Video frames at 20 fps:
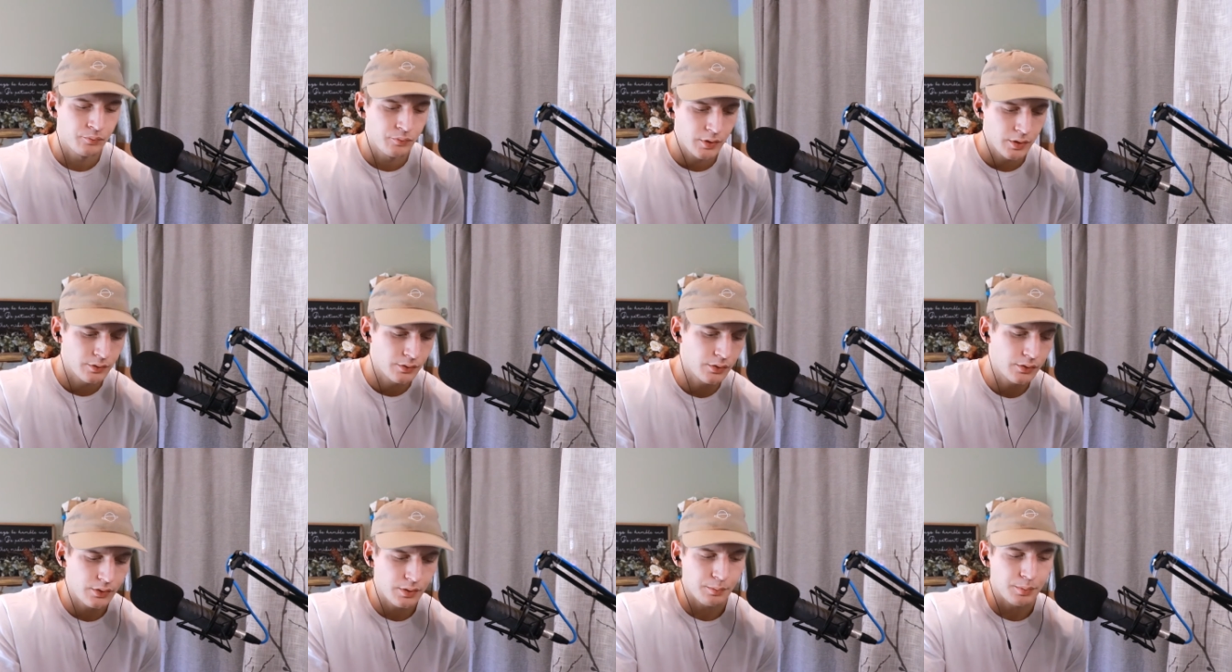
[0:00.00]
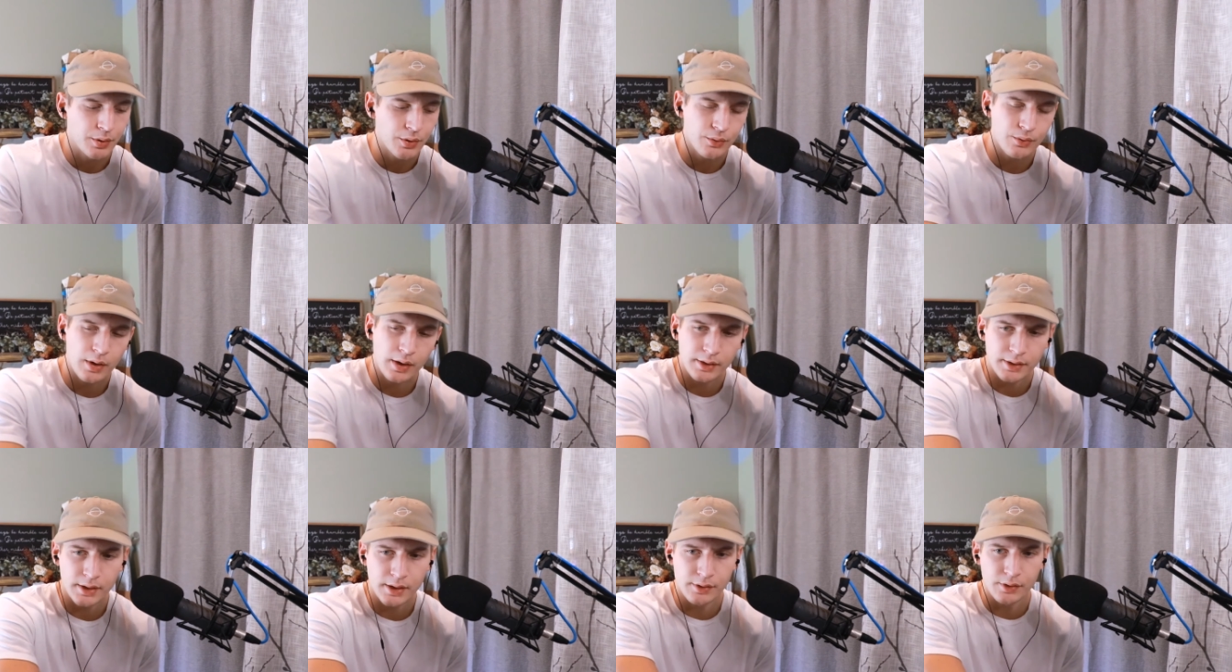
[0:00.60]
Just the pure
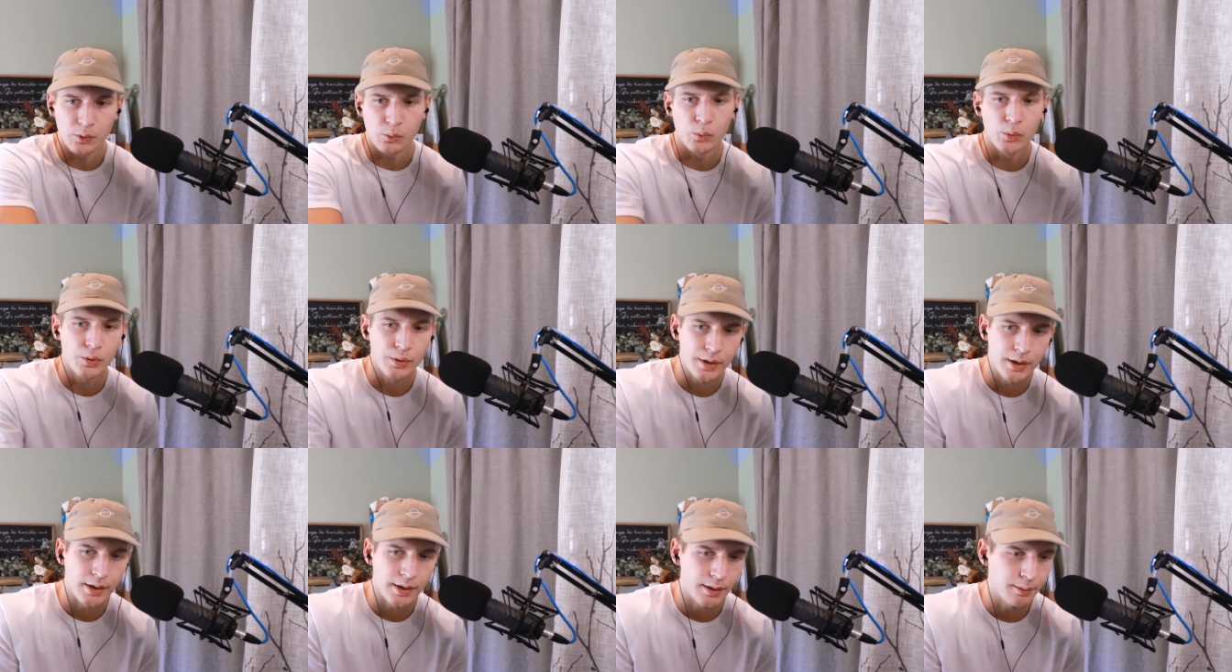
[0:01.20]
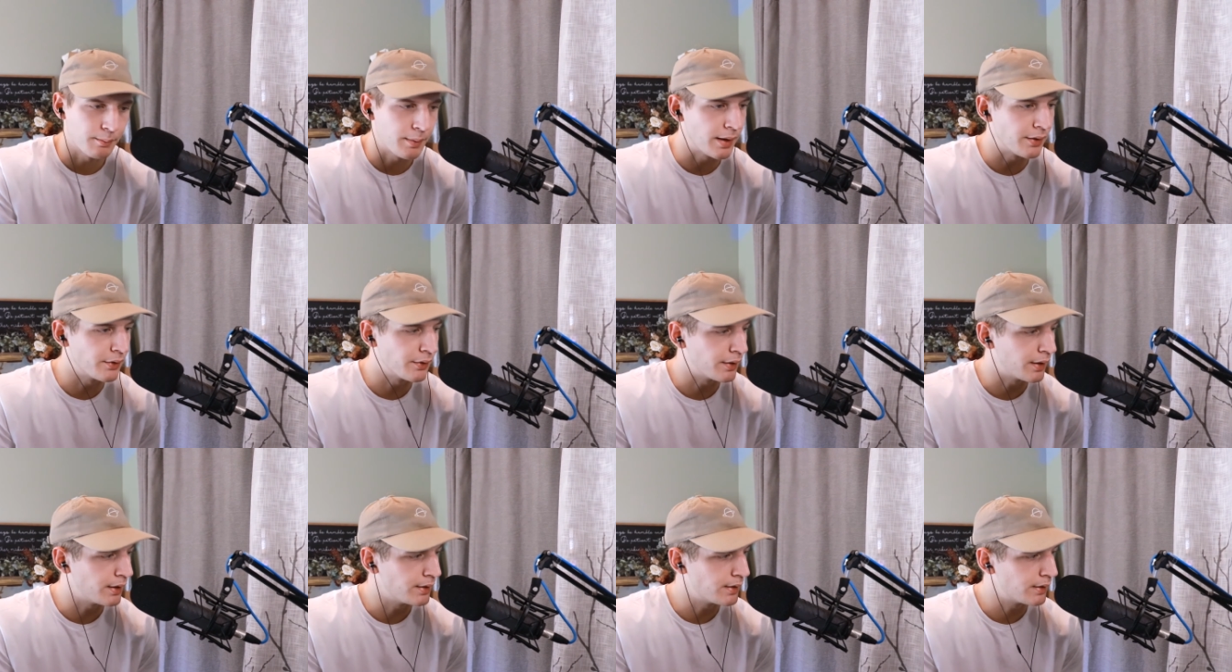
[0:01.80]
idea that we're getting better
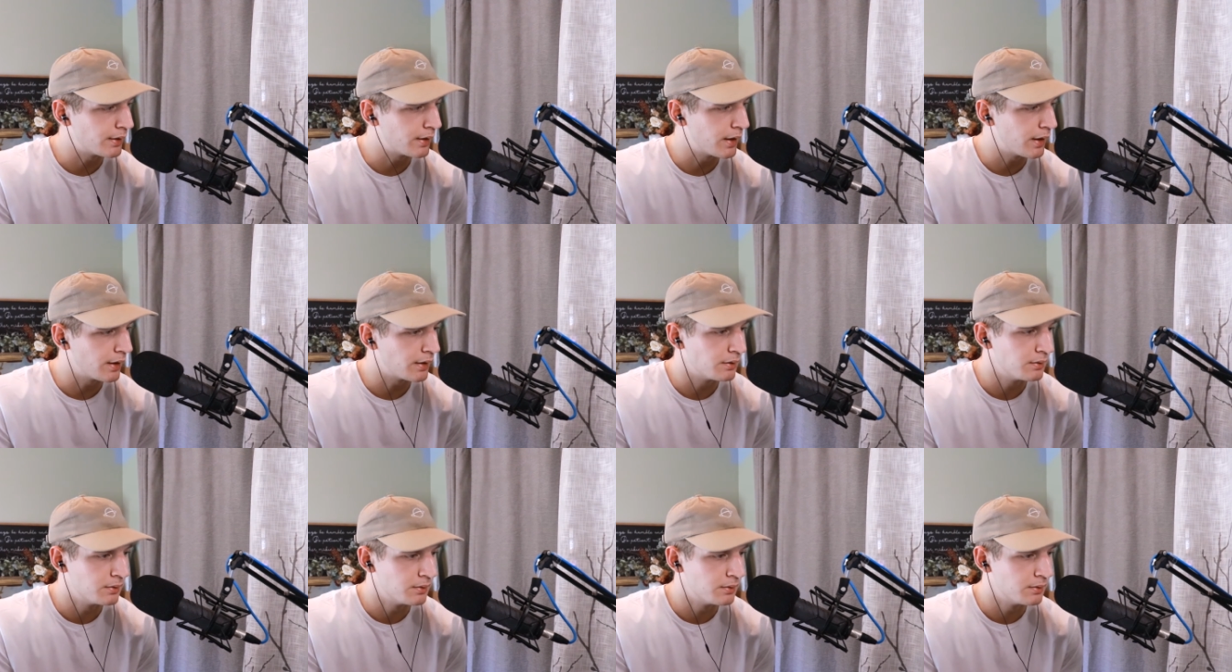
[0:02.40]
day to day.